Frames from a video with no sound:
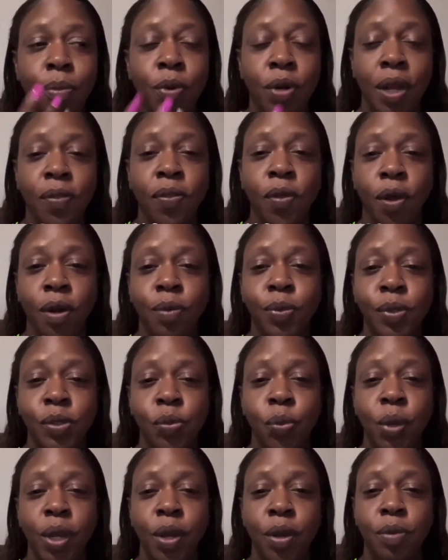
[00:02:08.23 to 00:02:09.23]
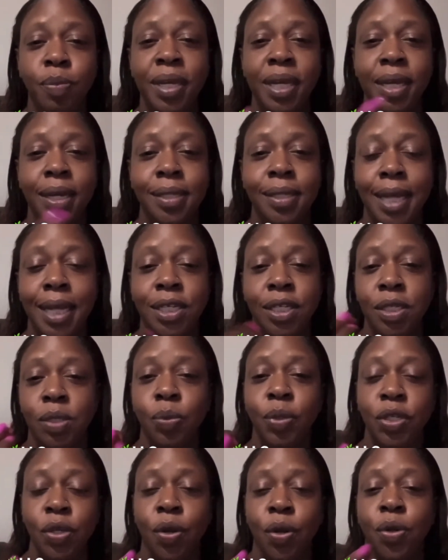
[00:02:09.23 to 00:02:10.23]
And I thought it was weird because I just
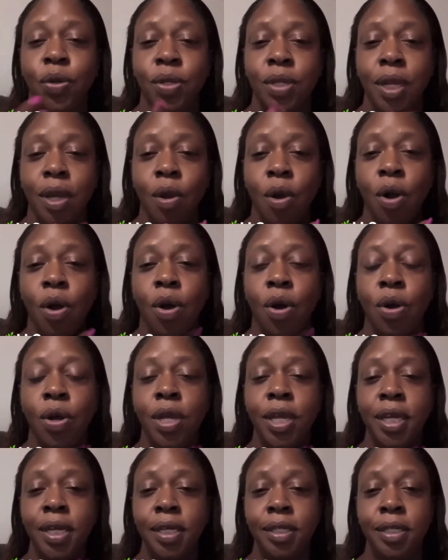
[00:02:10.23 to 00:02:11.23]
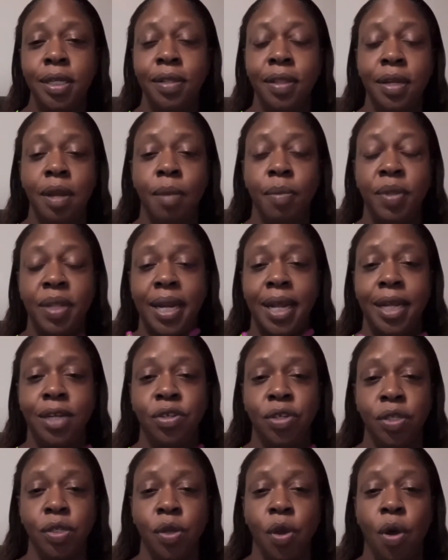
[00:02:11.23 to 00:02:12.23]
returned the call to the number that had
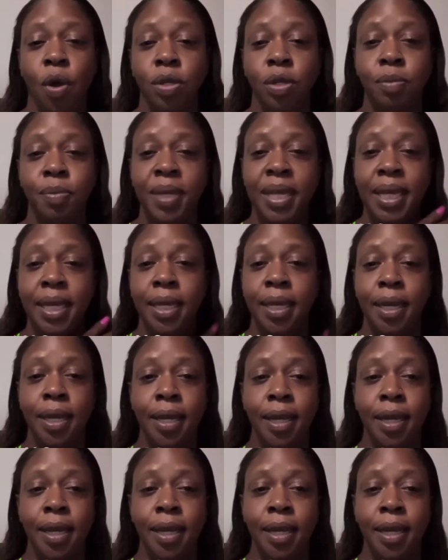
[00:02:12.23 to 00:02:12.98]
just called me,